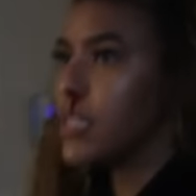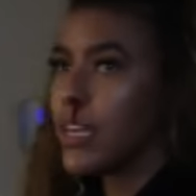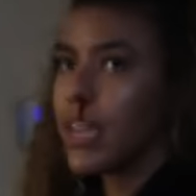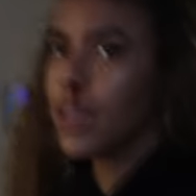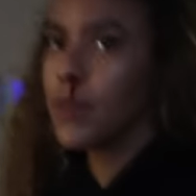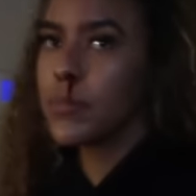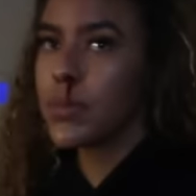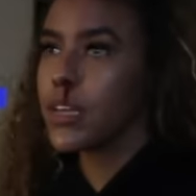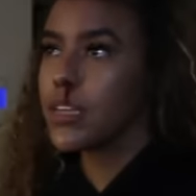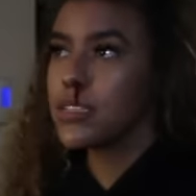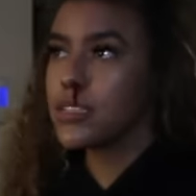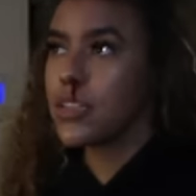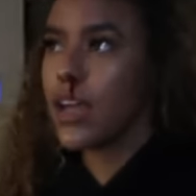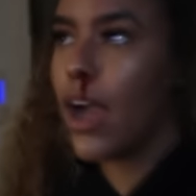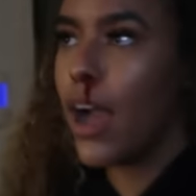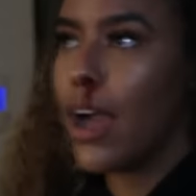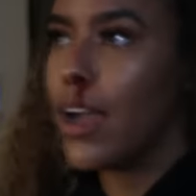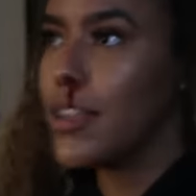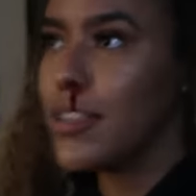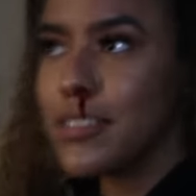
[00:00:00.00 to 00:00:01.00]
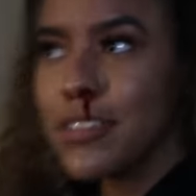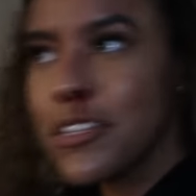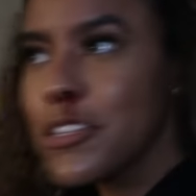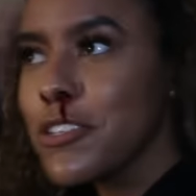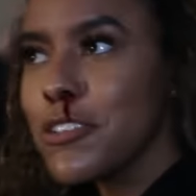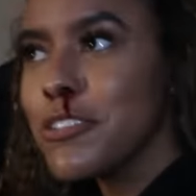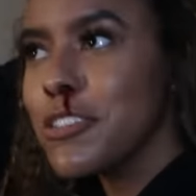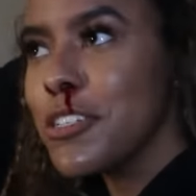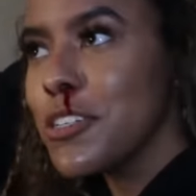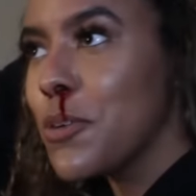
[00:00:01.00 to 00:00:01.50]
the game because I
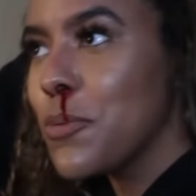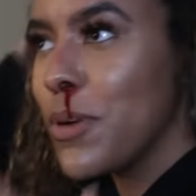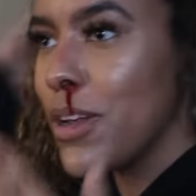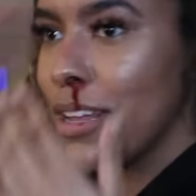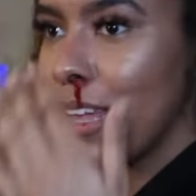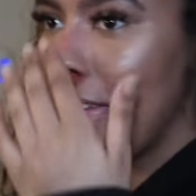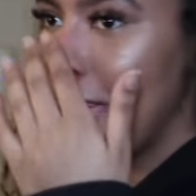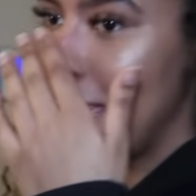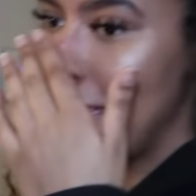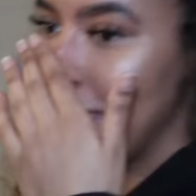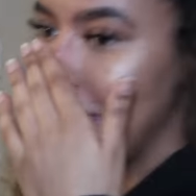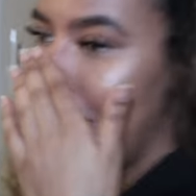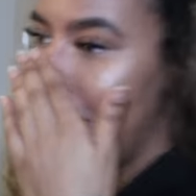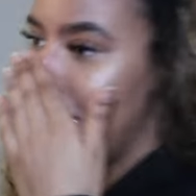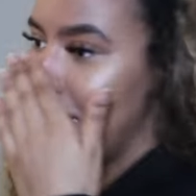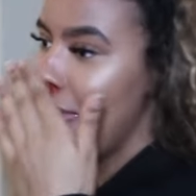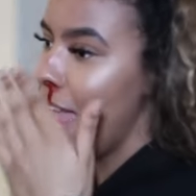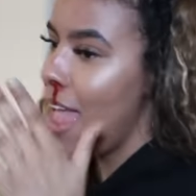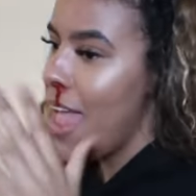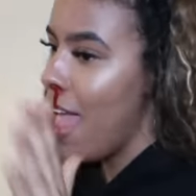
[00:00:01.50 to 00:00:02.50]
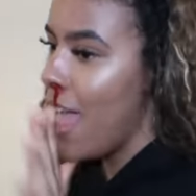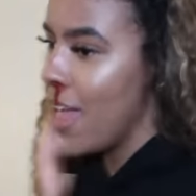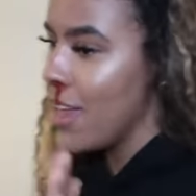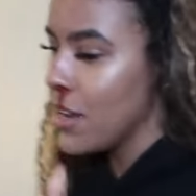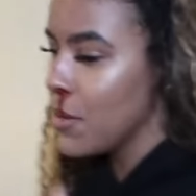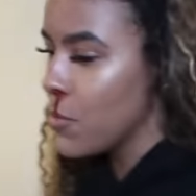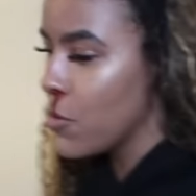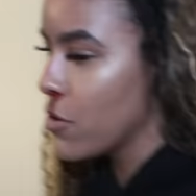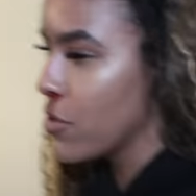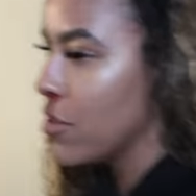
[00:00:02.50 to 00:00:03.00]
clearly don't want to get hit in the head
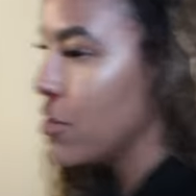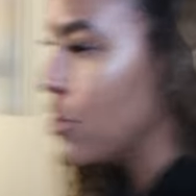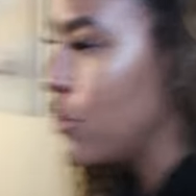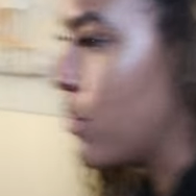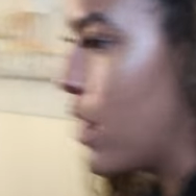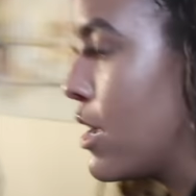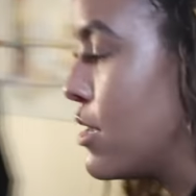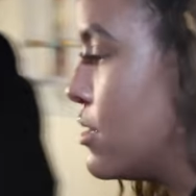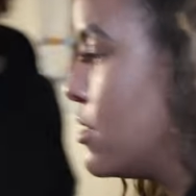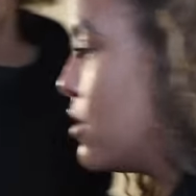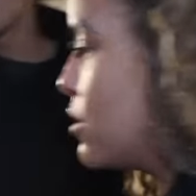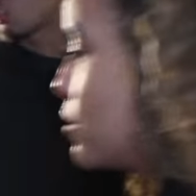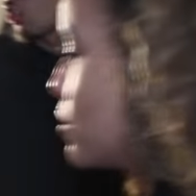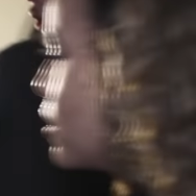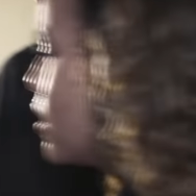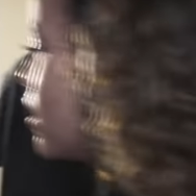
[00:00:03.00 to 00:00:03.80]
any more yeah, let's guys. just